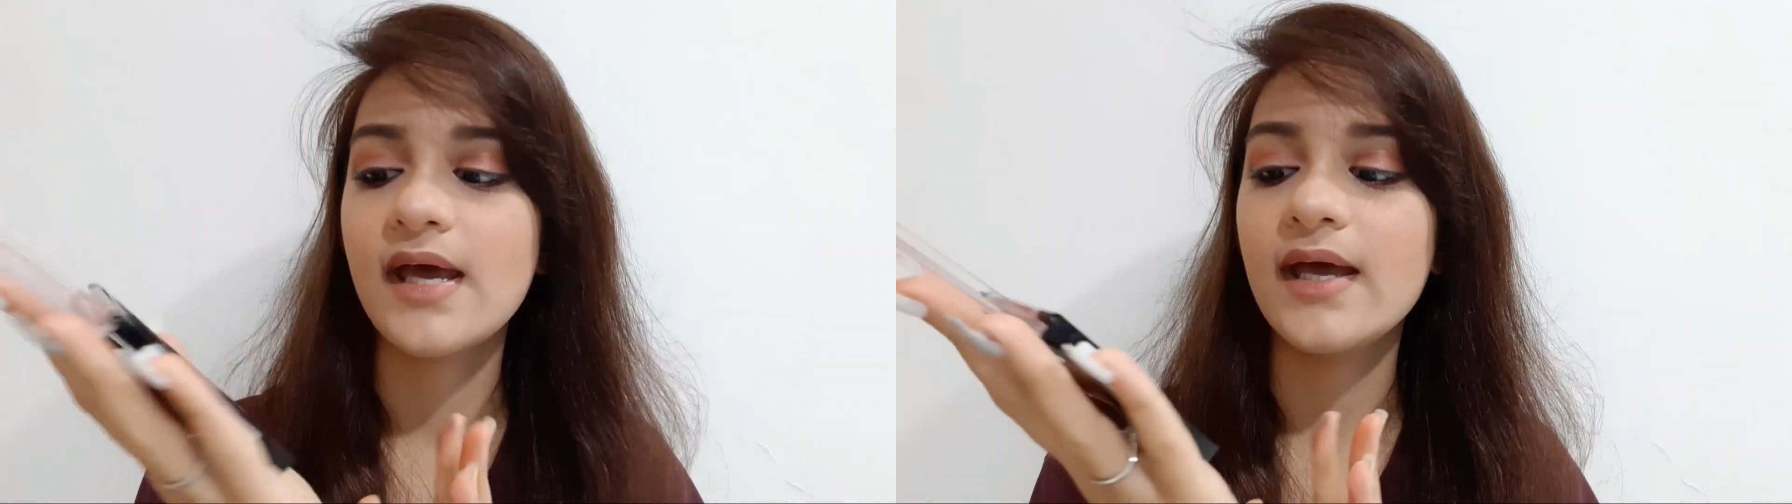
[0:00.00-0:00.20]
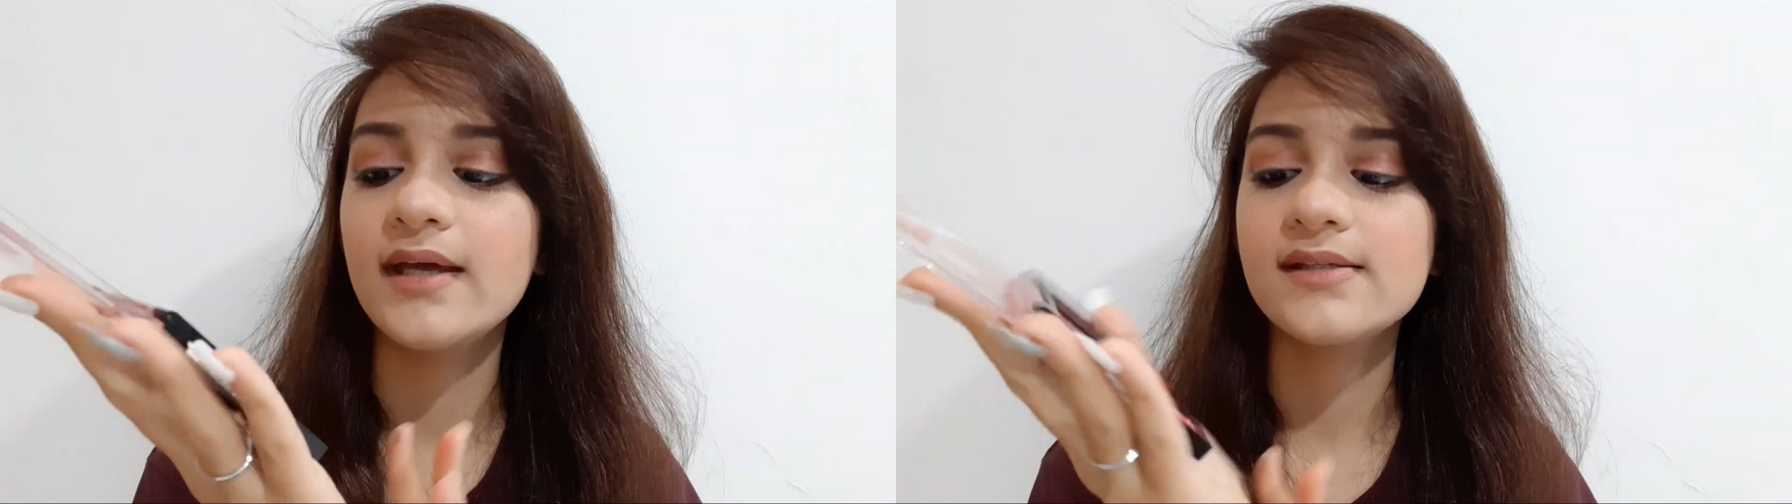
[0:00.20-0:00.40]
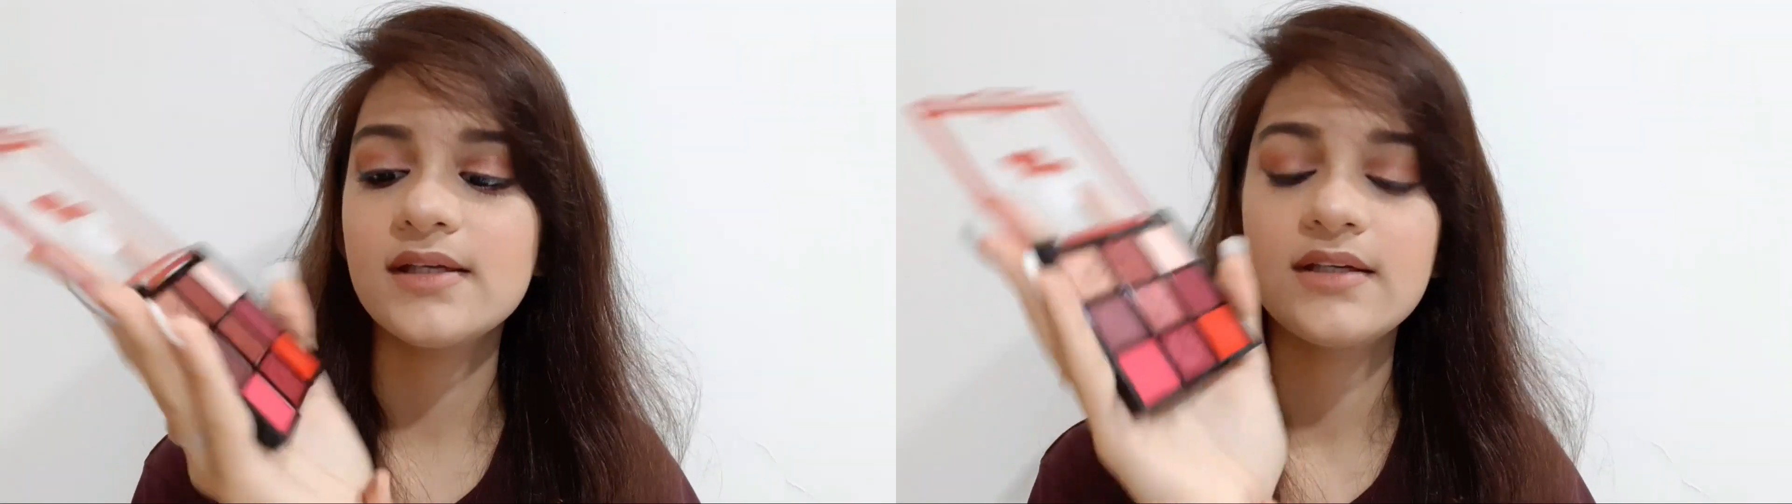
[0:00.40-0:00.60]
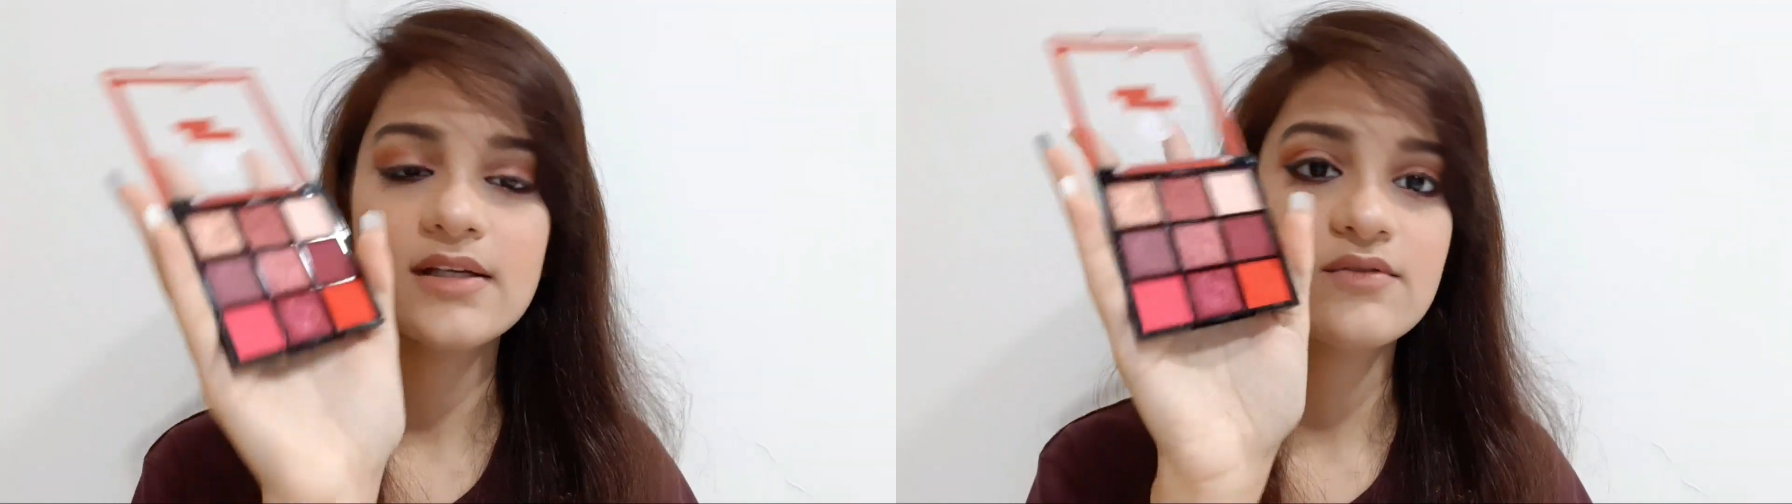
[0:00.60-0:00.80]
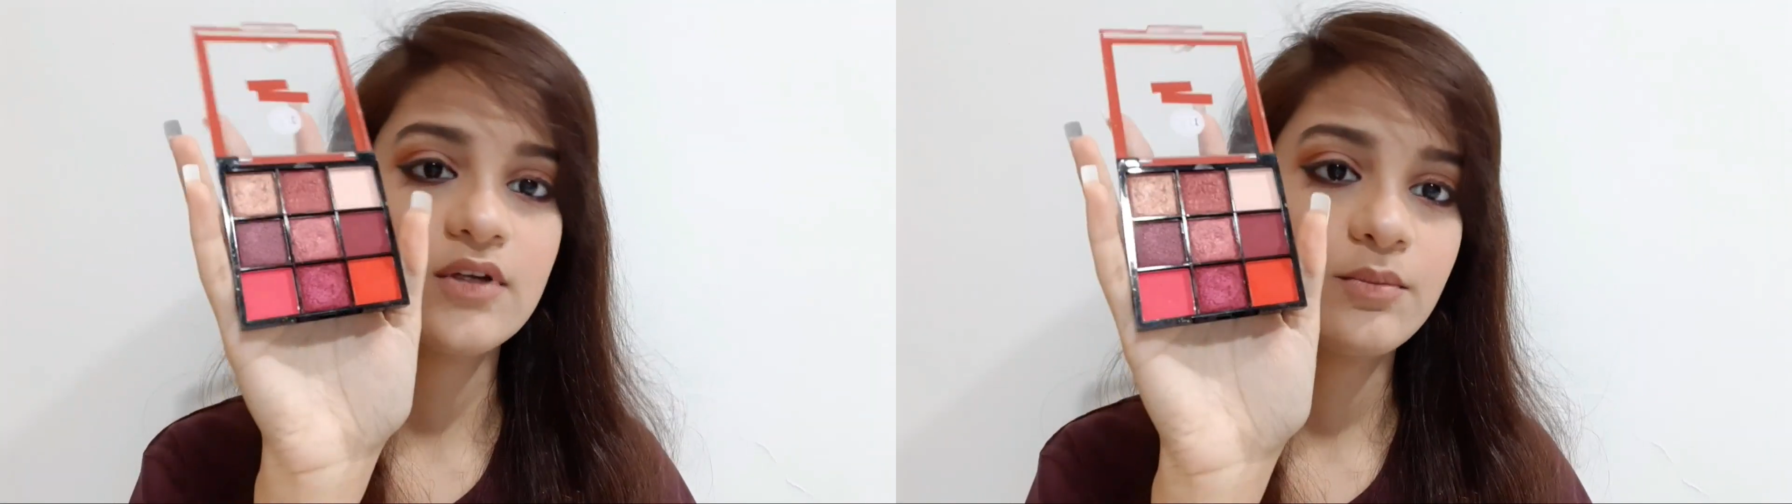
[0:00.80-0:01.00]
as it
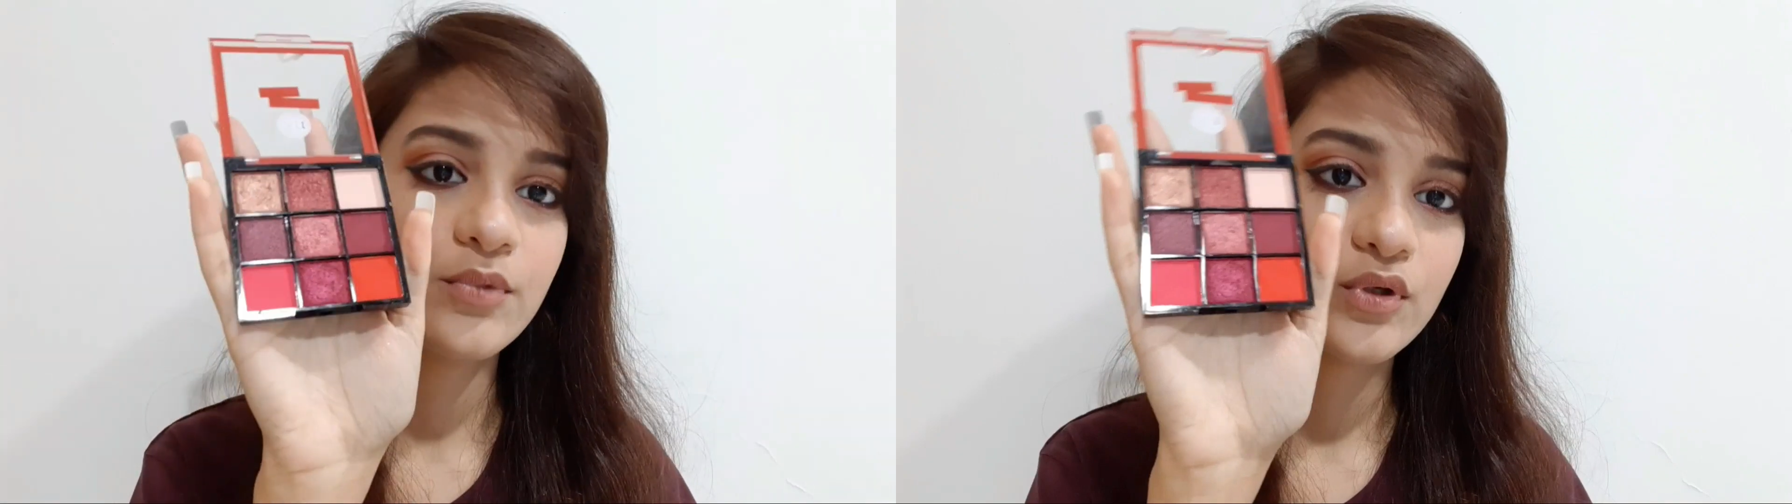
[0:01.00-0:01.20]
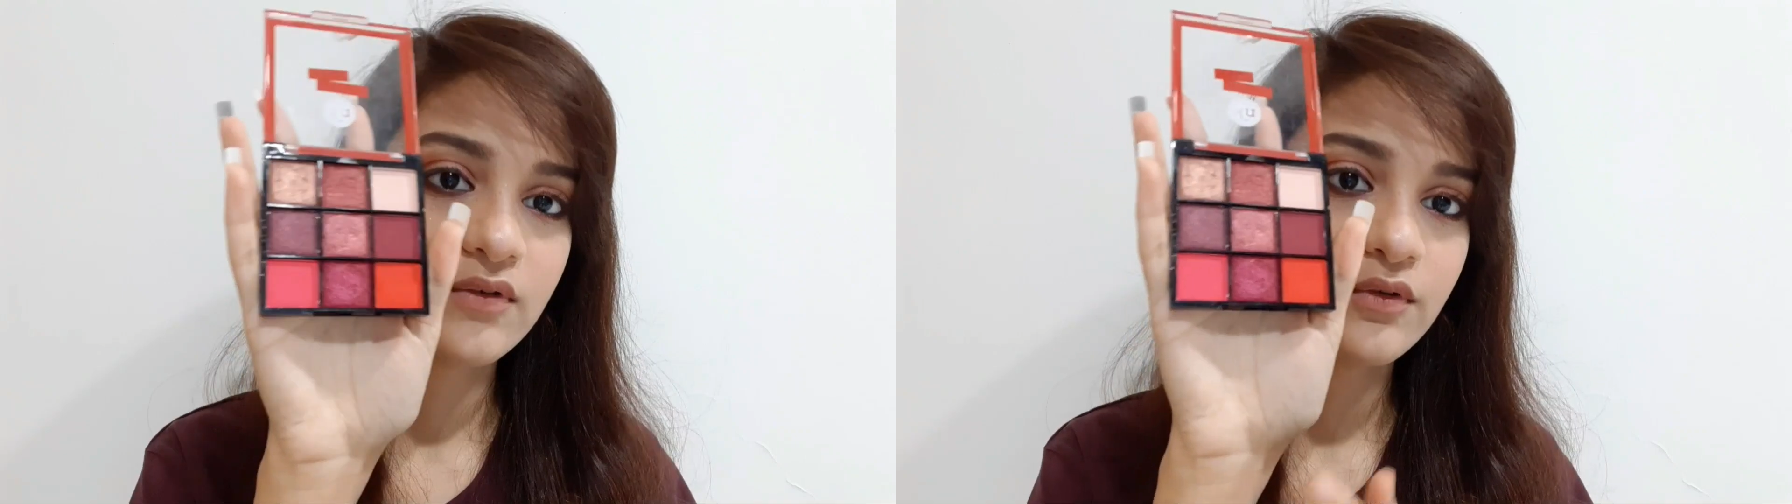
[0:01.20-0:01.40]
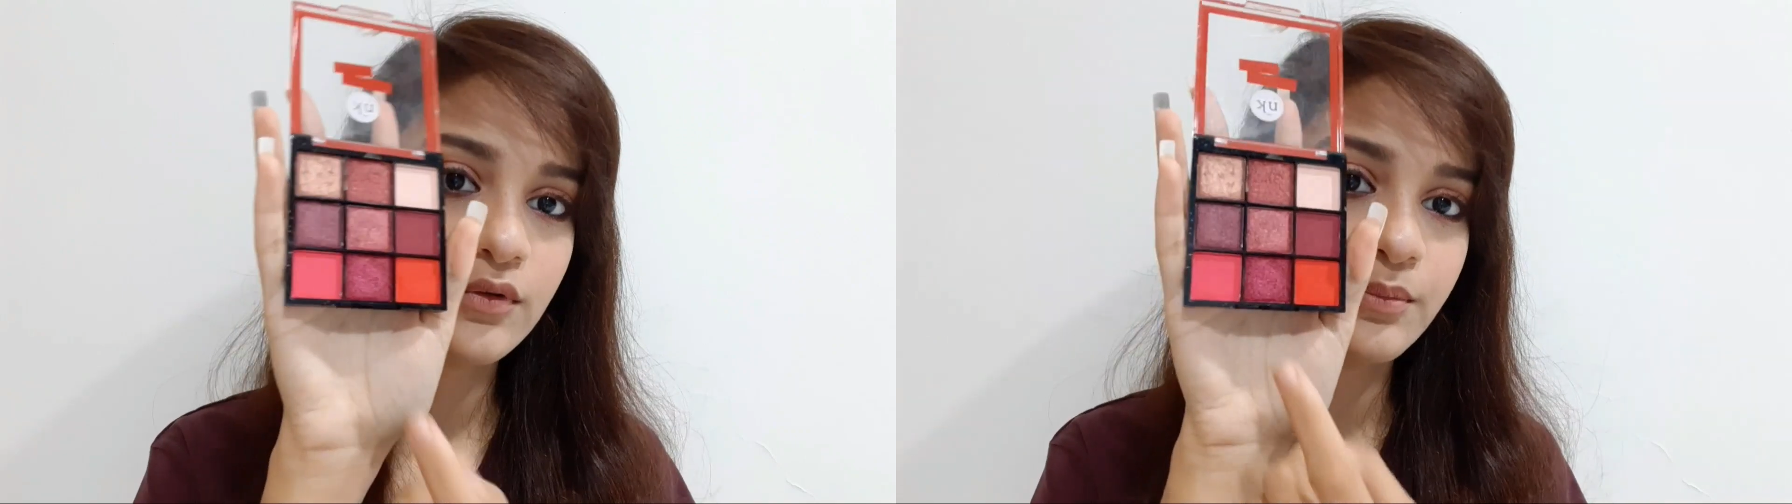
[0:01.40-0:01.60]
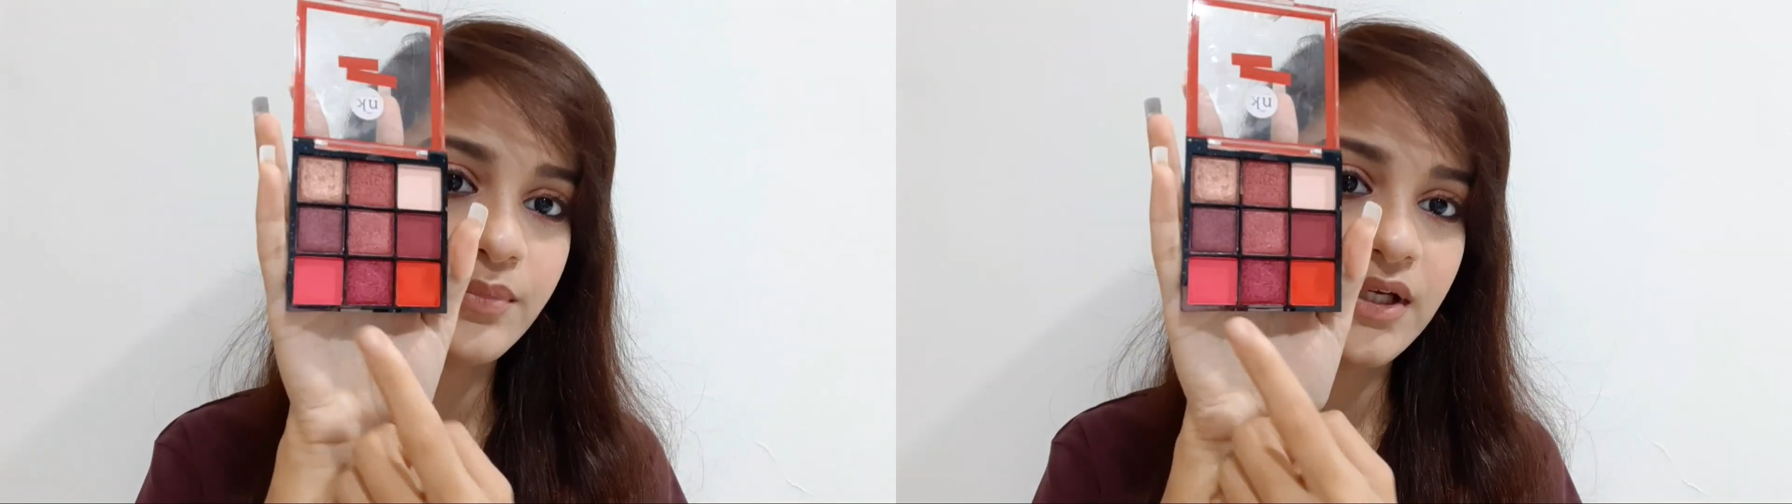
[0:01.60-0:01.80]
has very beautiful